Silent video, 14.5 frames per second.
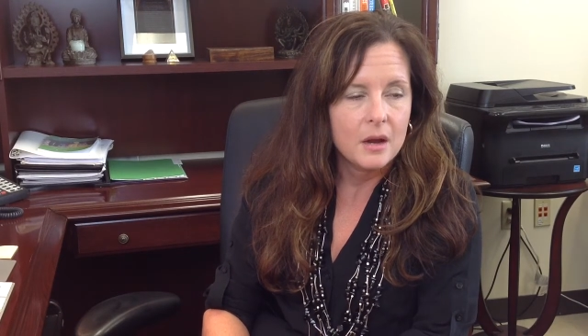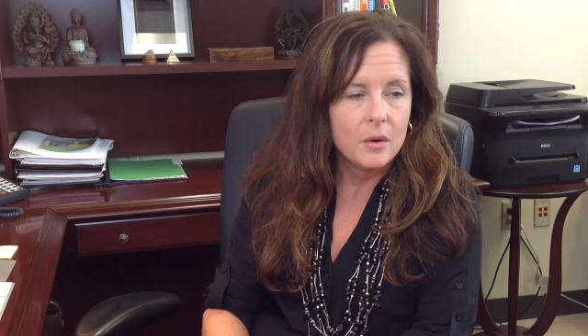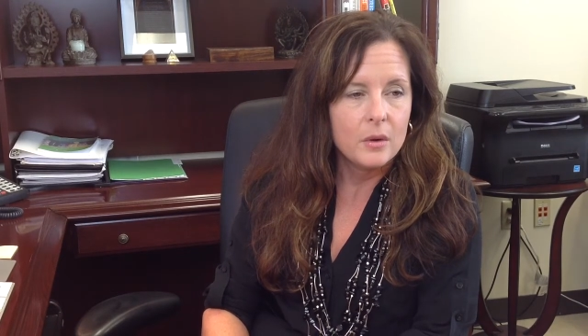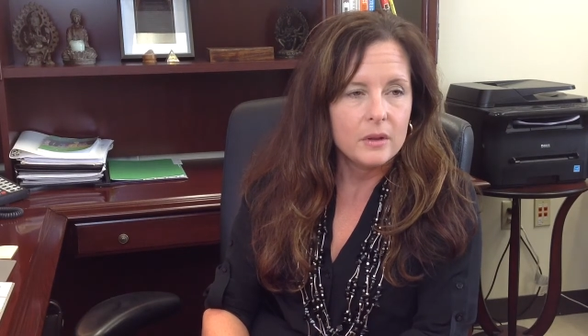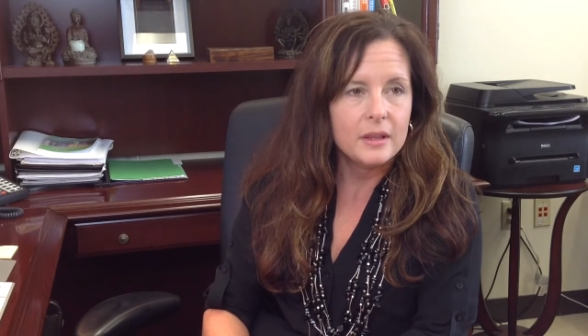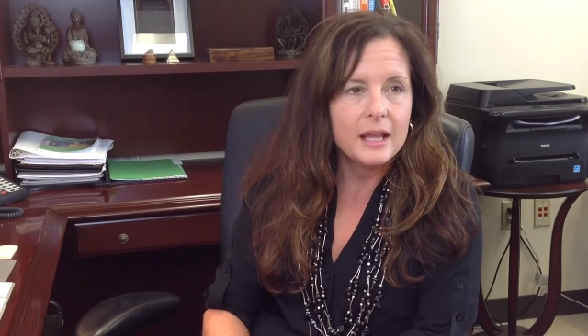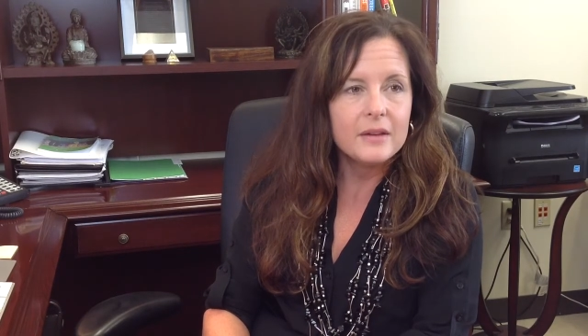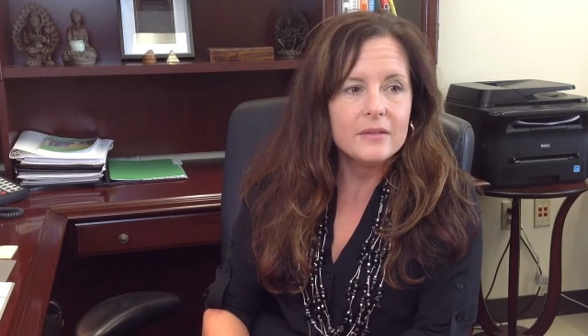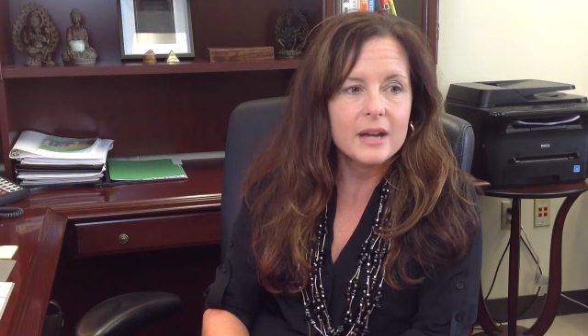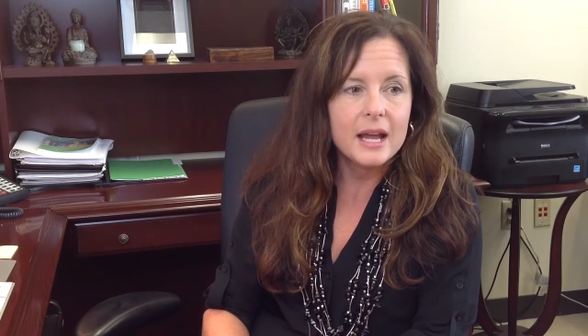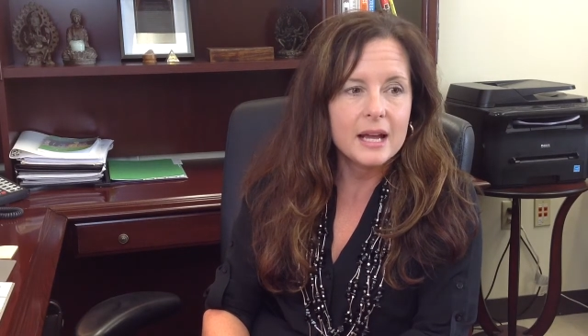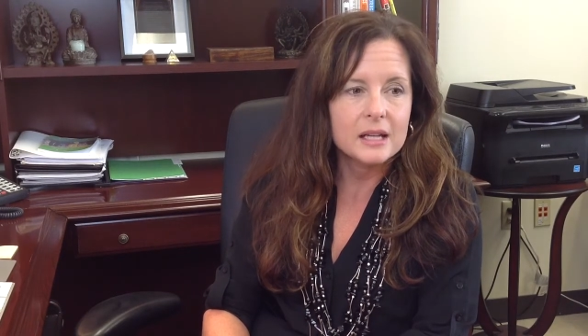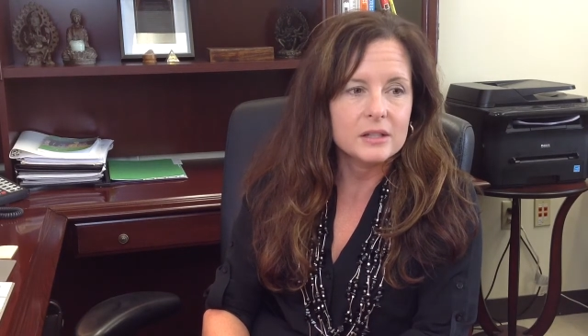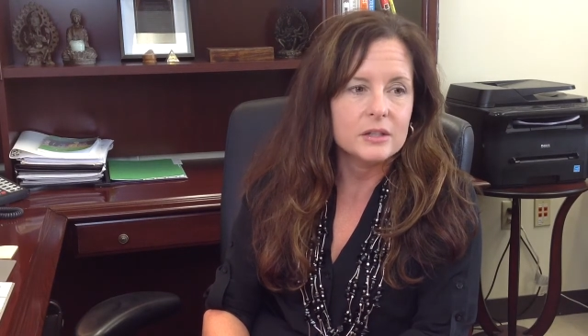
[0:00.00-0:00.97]
A lot of it
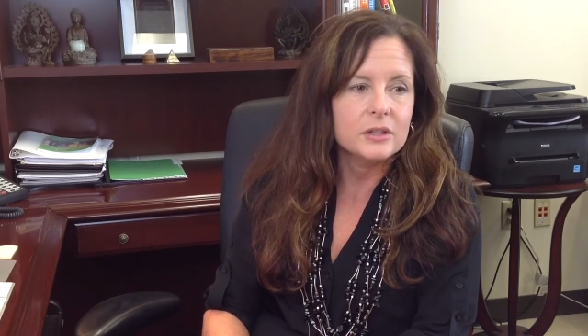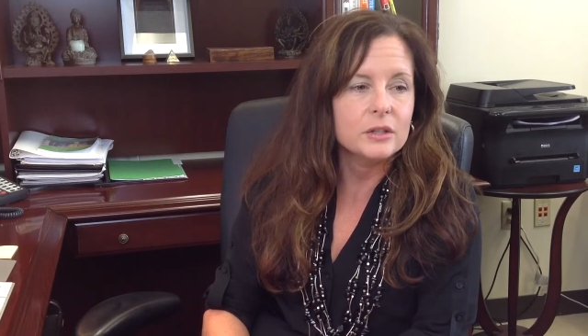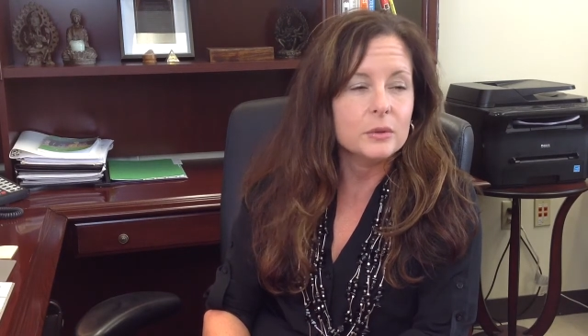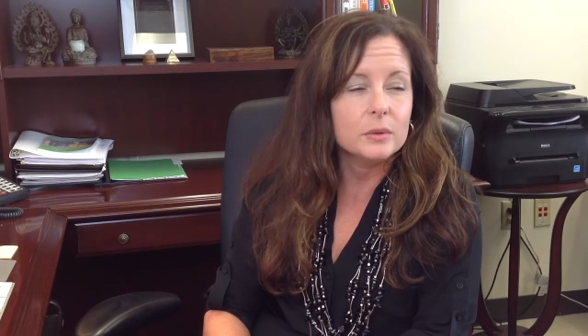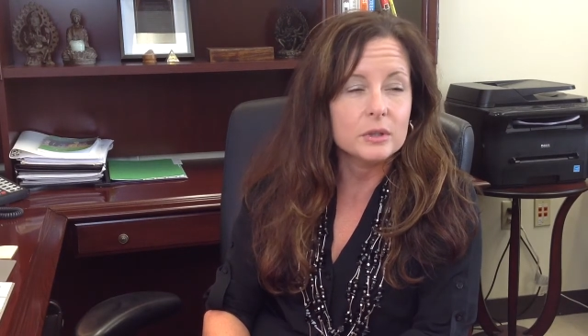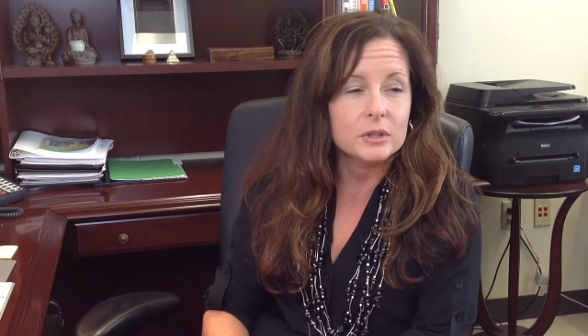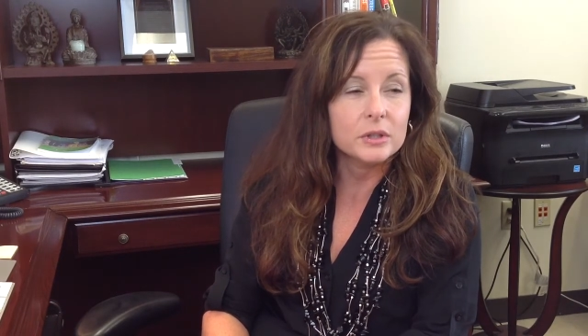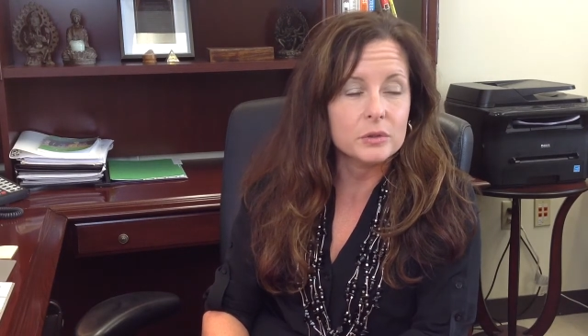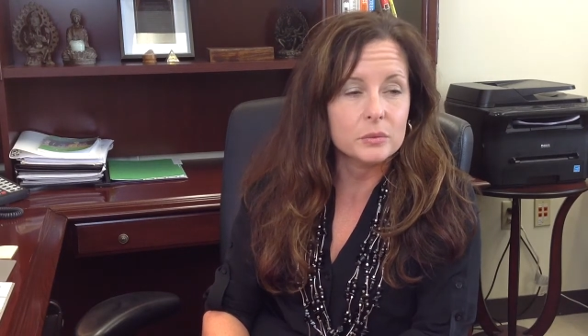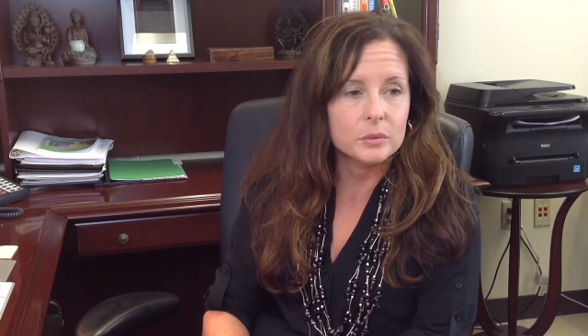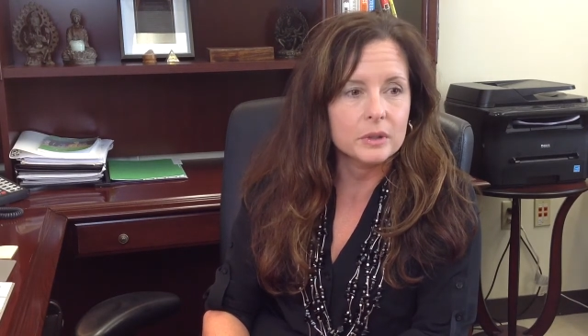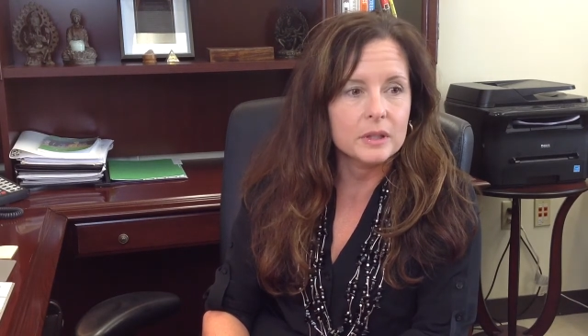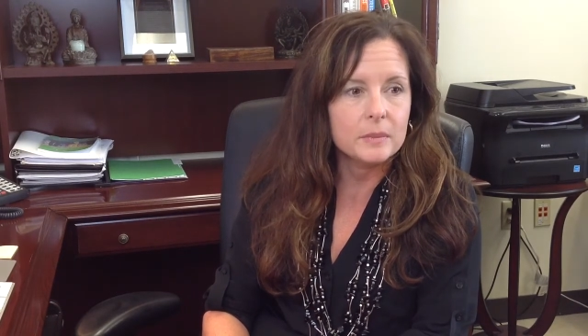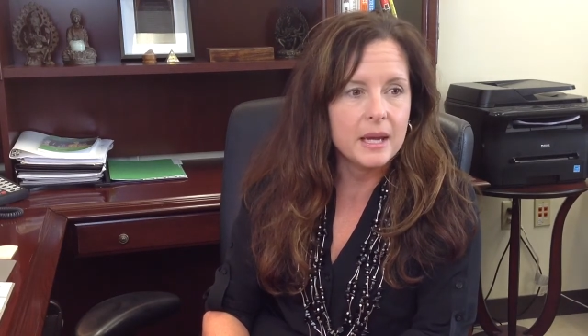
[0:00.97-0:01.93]
has to do with just
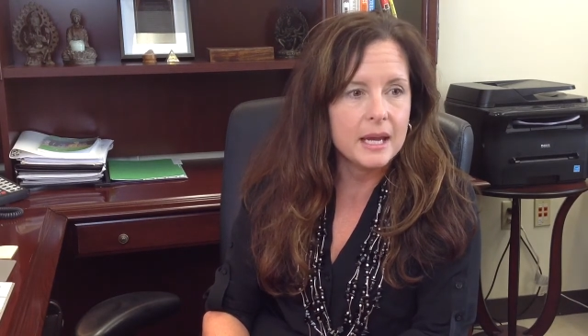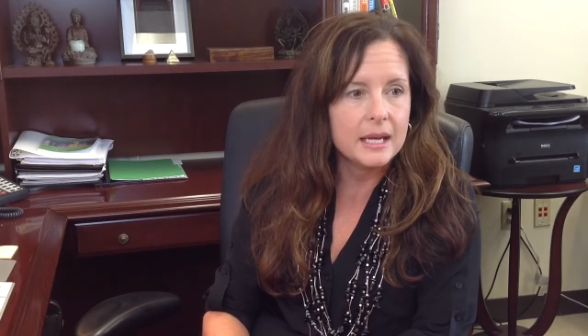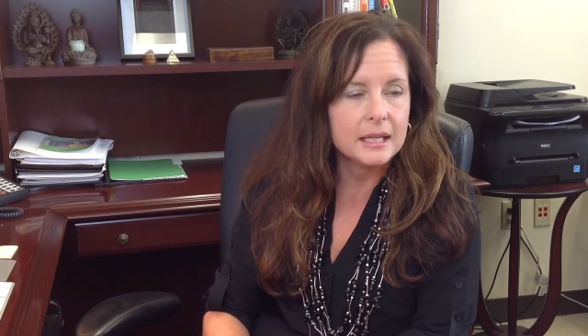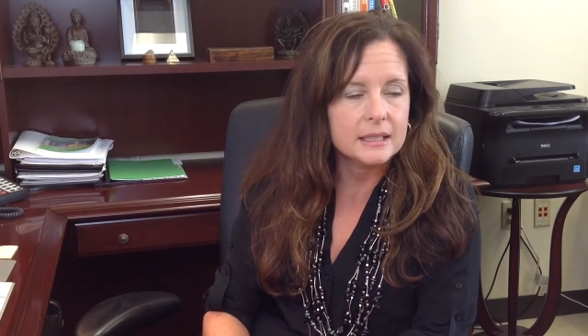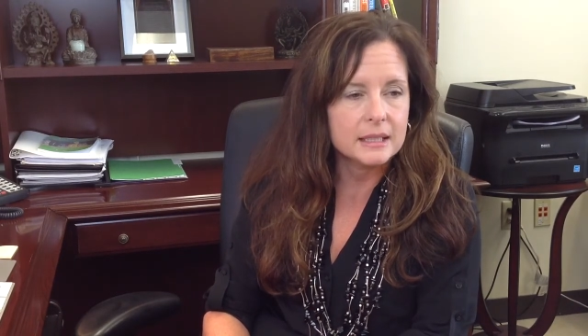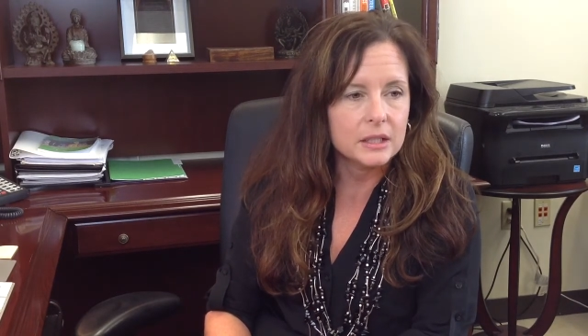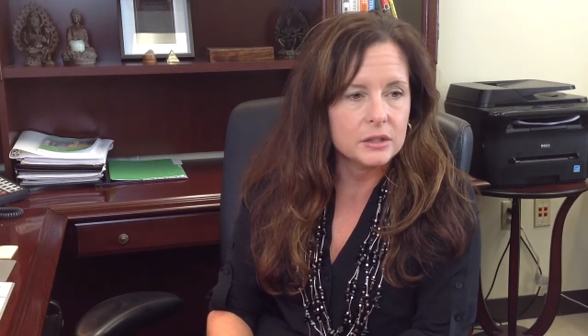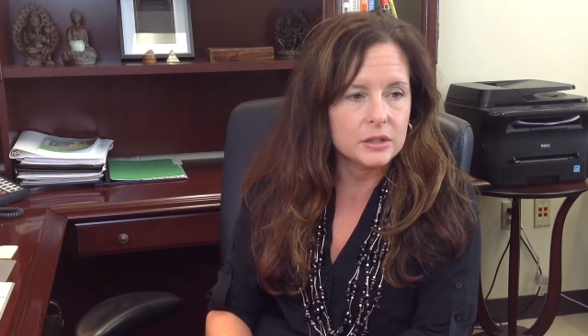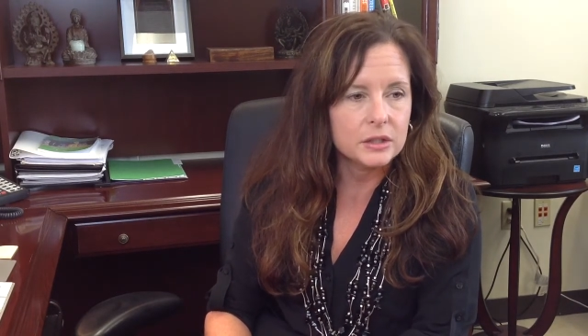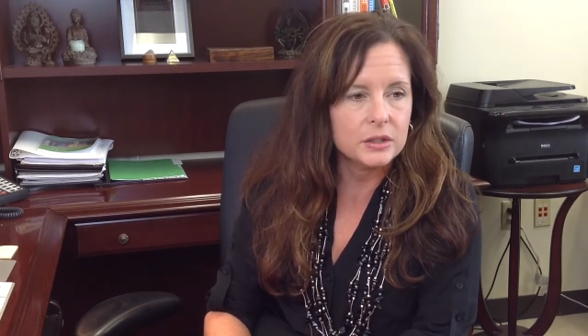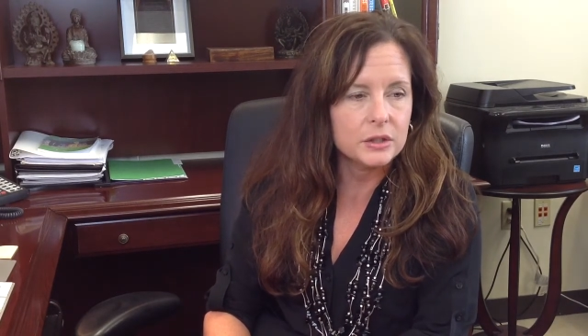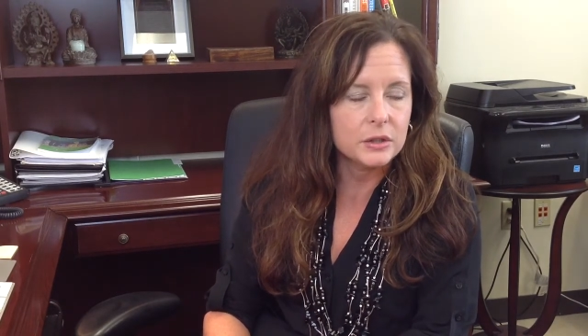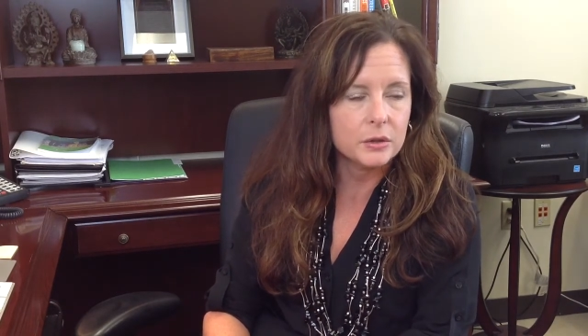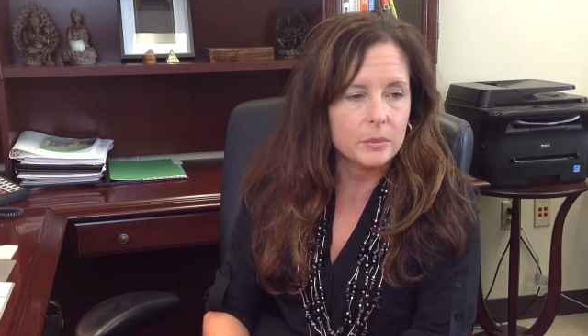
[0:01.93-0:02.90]
really paying attention
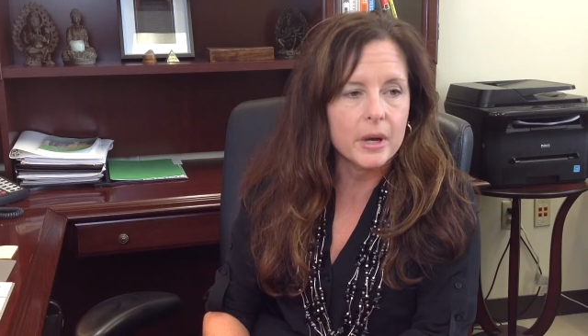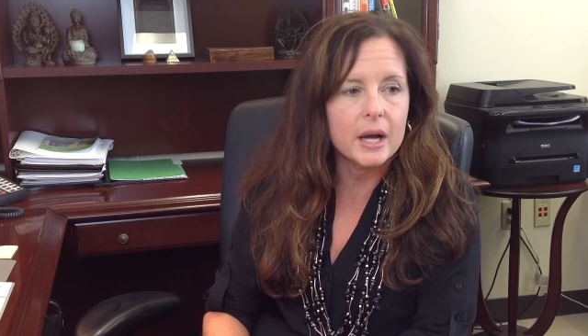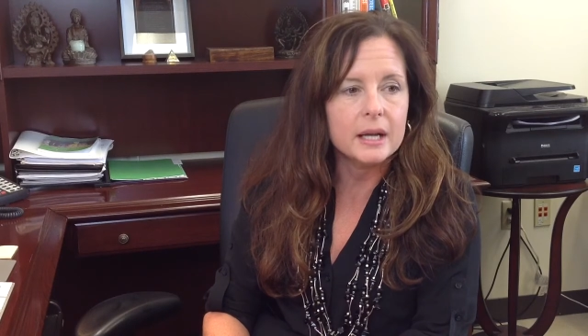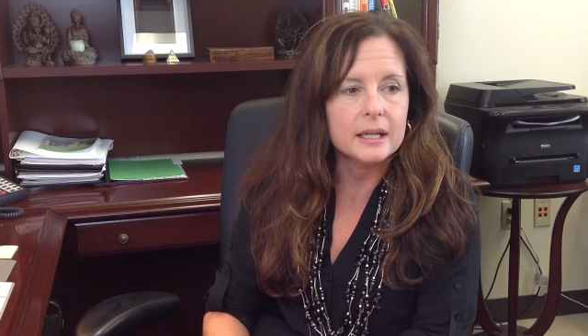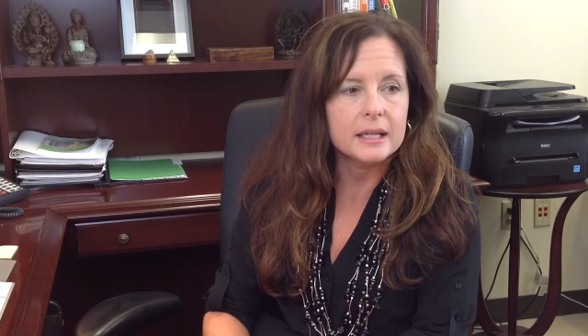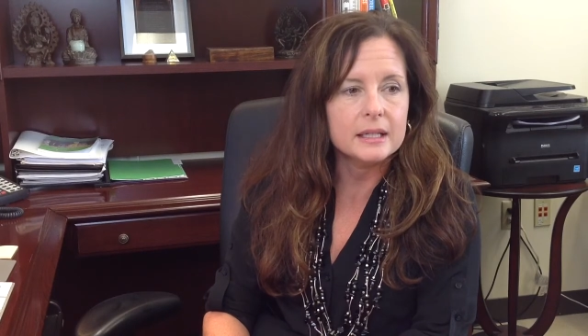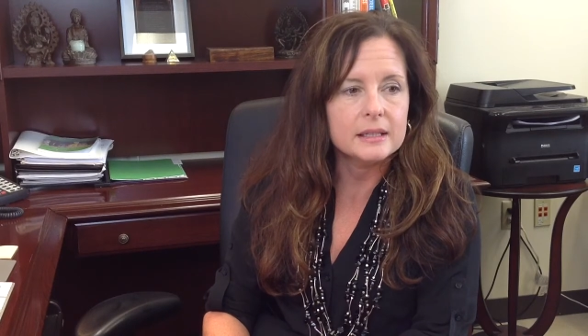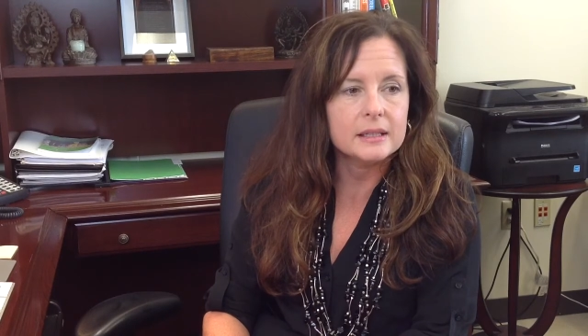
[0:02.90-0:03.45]
to your body.